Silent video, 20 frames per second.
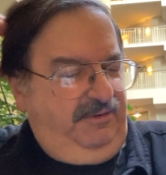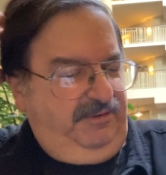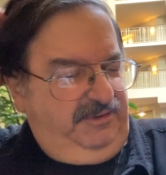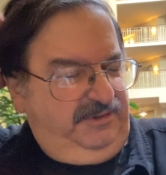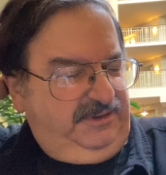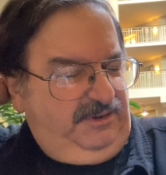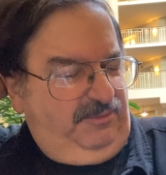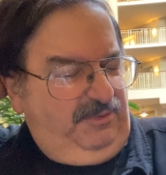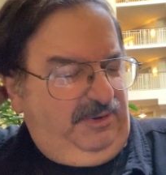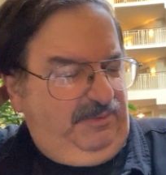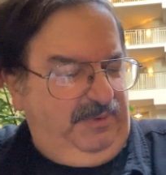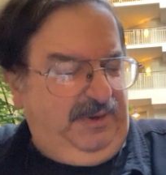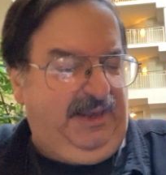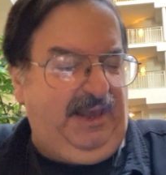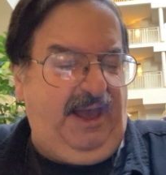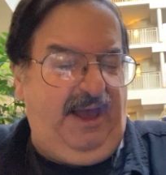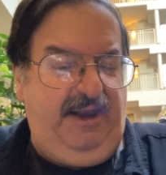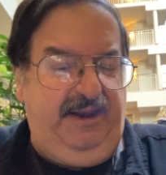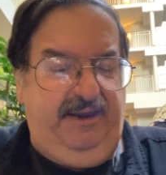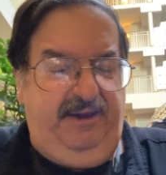So what we
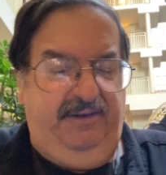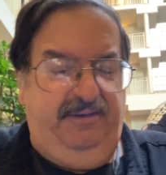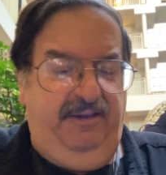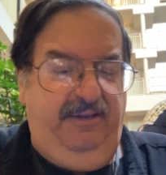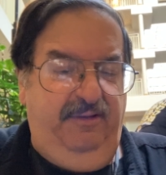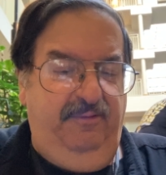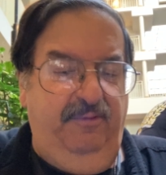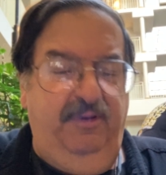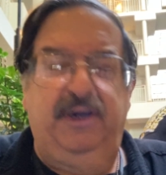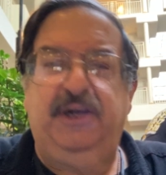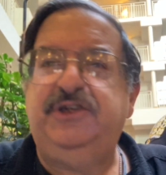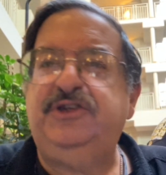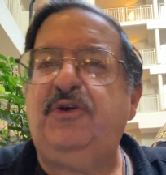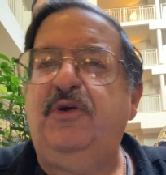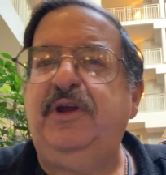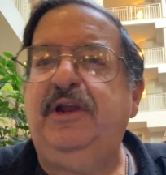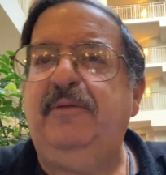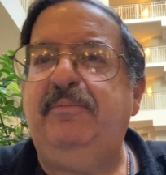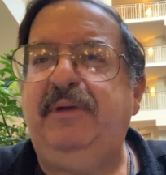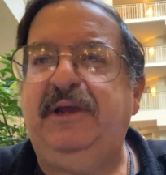got here? We're gonna show
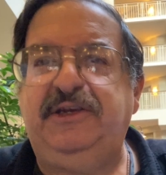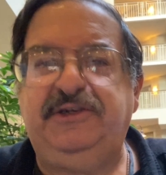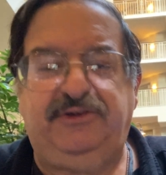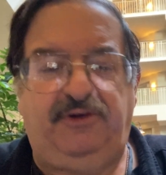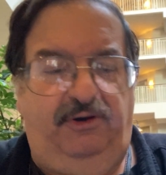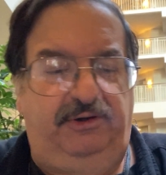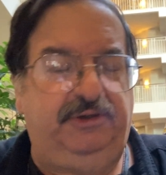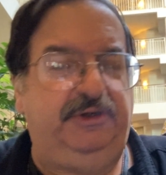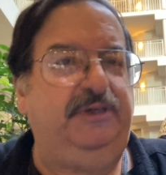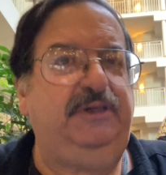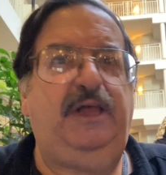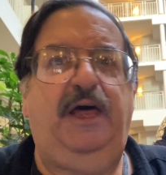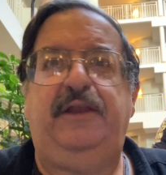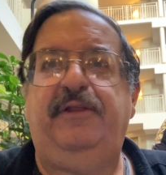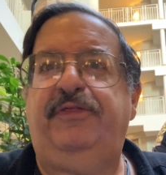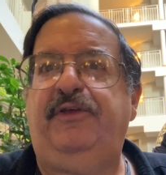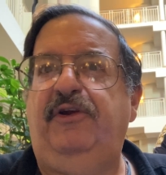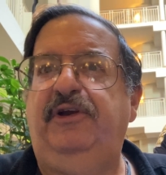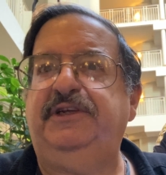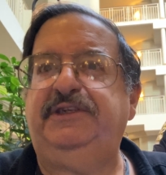you the big stars. There's a lot.
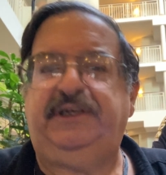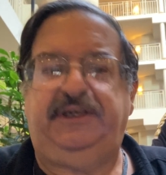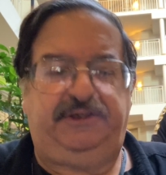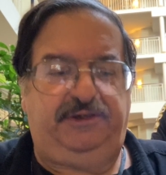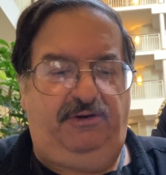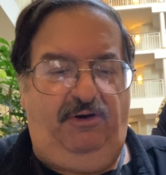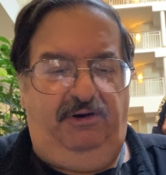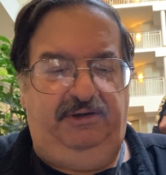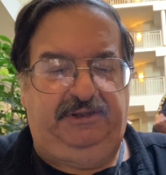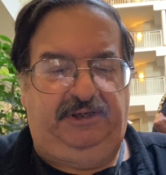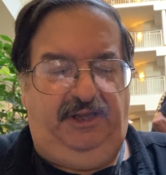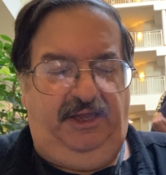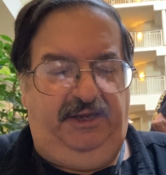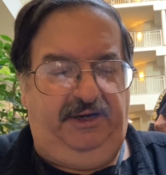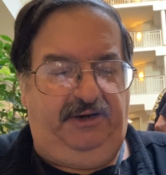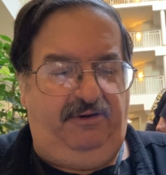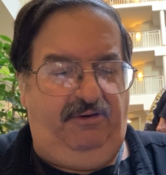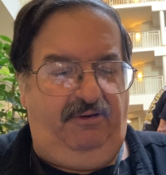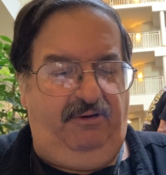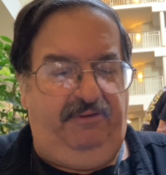36 cards. A lot
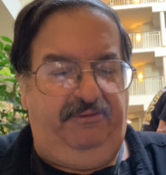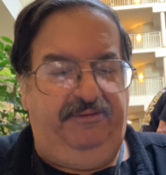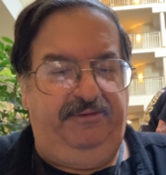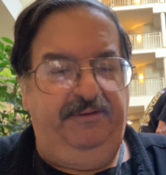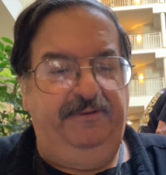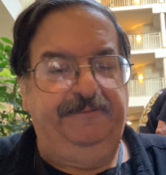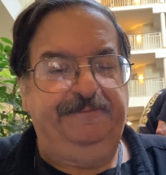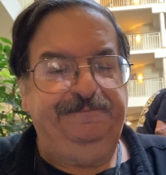of cards.